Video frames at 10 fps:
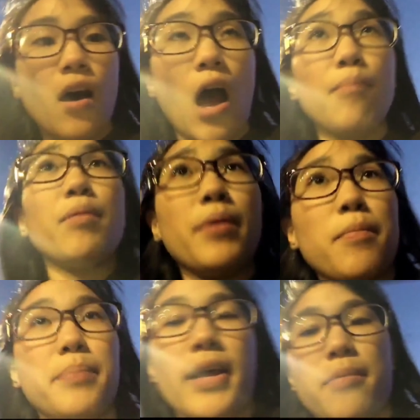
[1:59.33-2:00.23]
I'm a
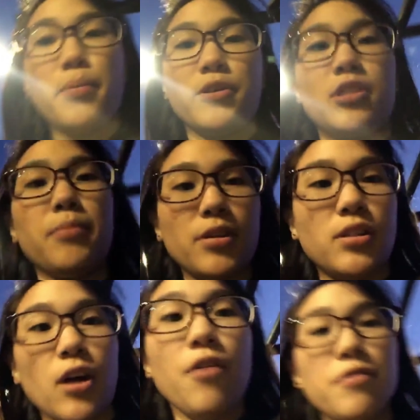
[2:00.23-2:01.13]
big plant person
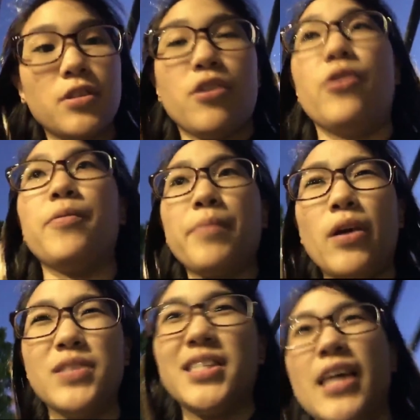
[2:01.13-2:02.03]
myself, so
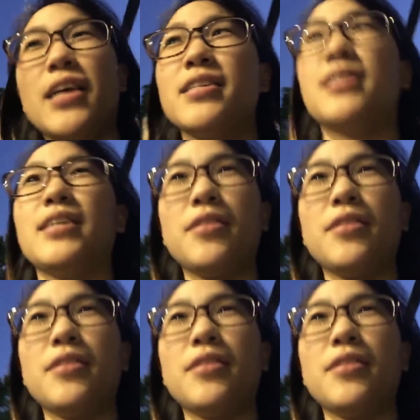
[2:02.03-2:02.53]
it was exciting to see